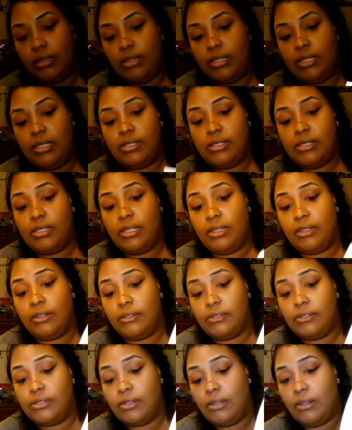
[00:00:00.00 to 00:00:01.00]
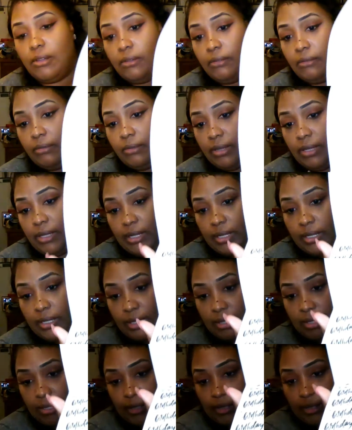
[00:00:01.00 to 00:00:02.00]
These stickers are
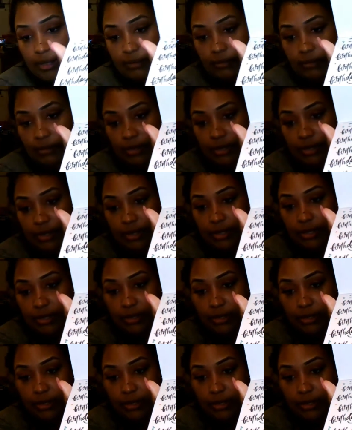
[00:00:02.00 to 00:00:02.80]
really, really,